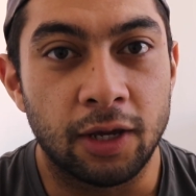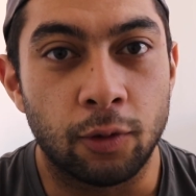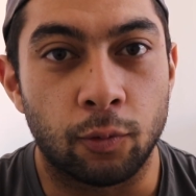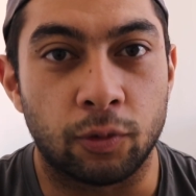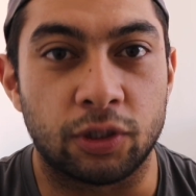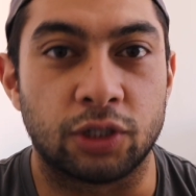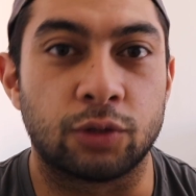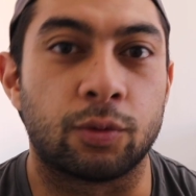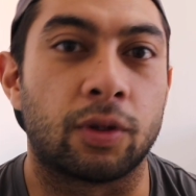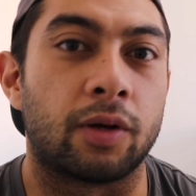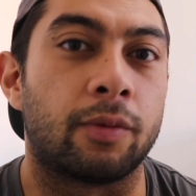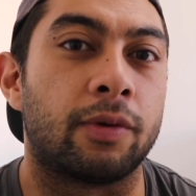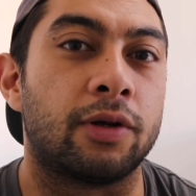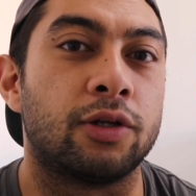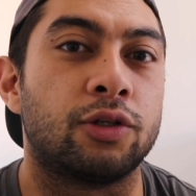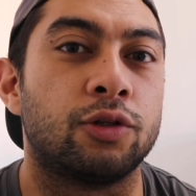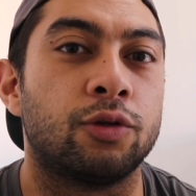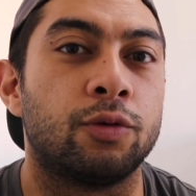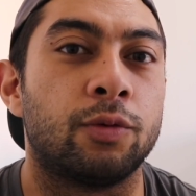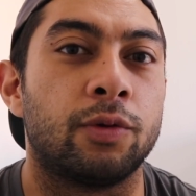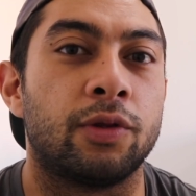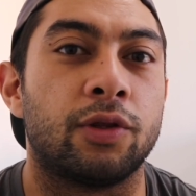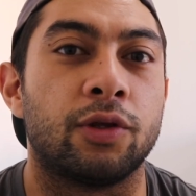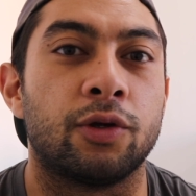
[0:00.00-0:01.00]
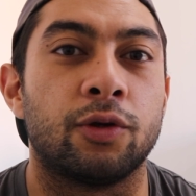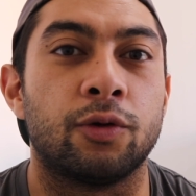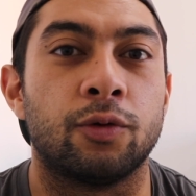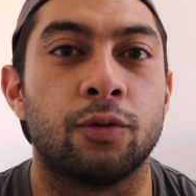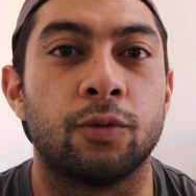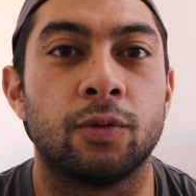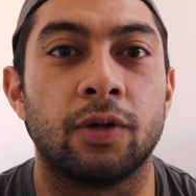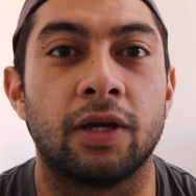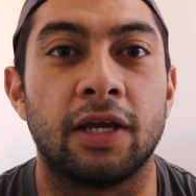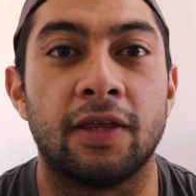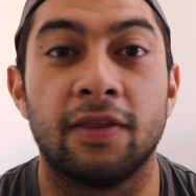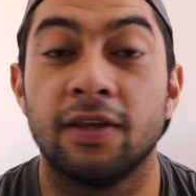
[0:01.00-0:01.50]
which is what I want to do with
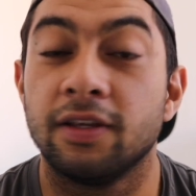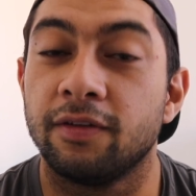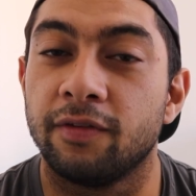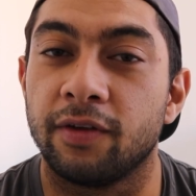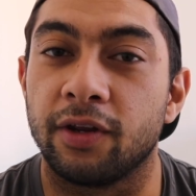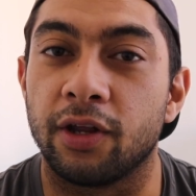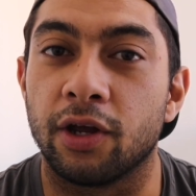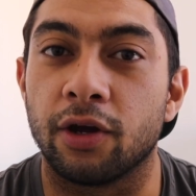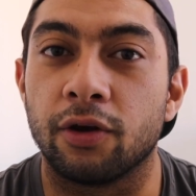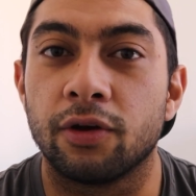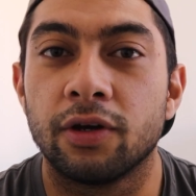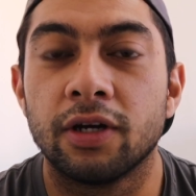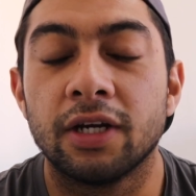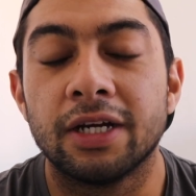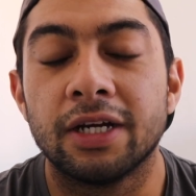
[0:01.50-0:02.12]
you in this video.